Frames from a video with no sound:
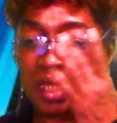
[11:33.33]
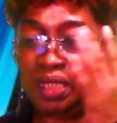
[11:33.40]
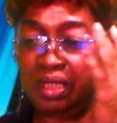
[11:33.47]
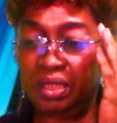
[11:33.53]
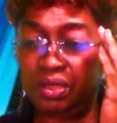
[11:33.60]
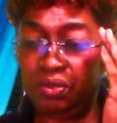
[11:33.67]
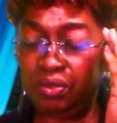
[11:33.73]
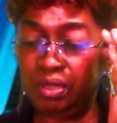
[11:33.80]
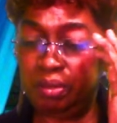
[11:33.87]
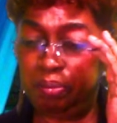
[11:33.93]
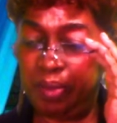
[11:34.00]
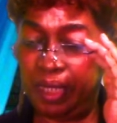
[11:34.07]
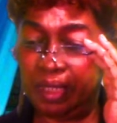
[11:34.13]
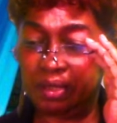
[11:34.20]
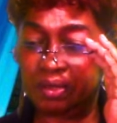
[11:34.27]
and endure the
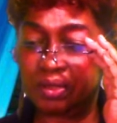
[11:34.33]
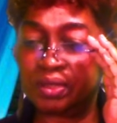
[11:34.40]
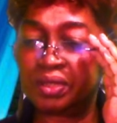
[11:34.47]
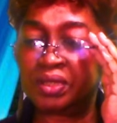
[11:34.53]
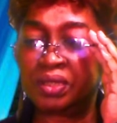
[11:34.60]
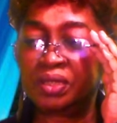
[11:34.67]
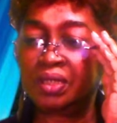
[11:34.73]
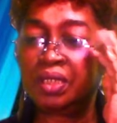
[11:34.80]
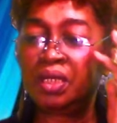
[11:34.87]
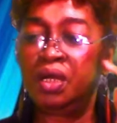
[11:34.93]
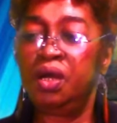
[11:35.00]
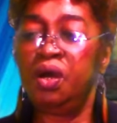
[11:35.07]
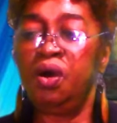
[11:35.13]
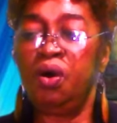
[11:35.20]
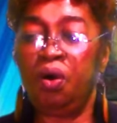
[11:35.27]
battles
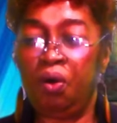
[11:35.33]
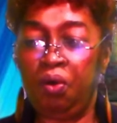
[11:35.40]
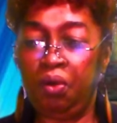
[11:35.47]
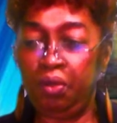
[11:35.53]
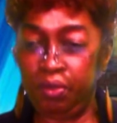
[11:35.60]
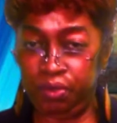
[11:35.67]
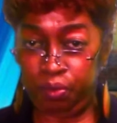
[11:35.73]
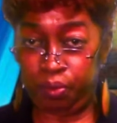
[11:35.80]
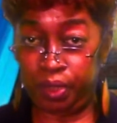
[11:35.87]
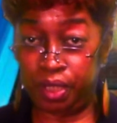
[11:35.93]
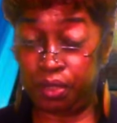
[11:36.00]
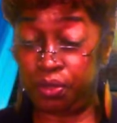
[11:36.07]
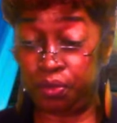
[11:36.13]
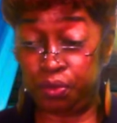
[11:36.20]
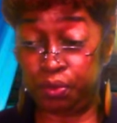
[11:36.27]
all the way
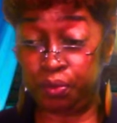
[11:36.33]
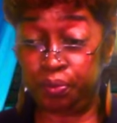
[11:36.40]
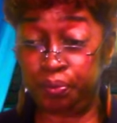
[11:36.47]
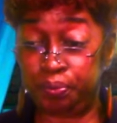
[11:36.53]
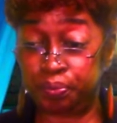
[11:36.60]
through.